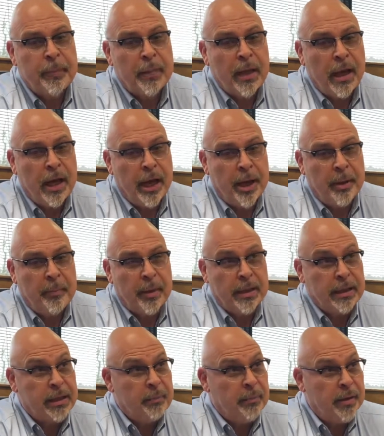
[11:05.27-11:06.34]
but it
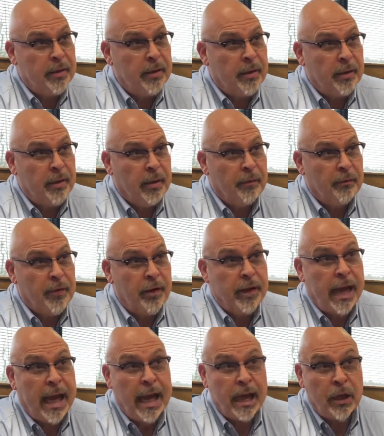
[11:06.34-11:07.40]
can be a very high